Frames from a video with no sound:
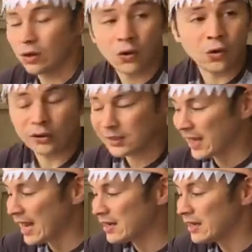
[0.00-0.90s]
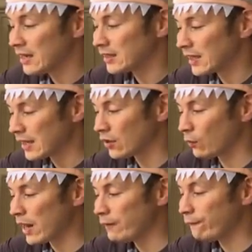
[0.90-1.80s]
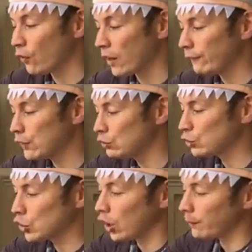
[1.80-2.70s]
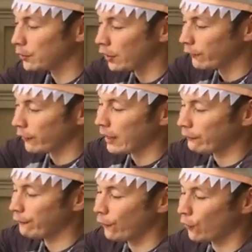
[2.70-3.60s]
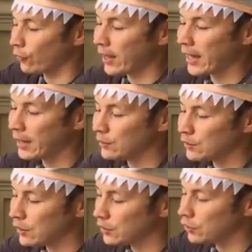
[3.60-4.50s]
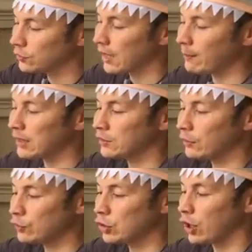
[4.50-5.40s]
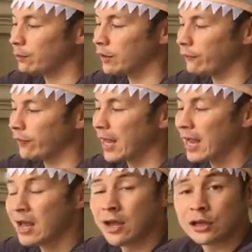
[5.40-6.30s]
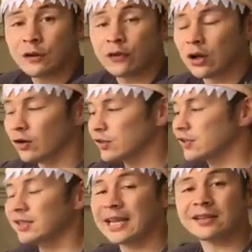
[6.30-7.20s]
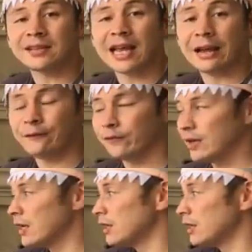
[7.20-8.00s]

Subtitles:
Or 10 take away 4. If you chopped off that 4 there, which you can use that, imagine you've chopped off that, you've got 6 left.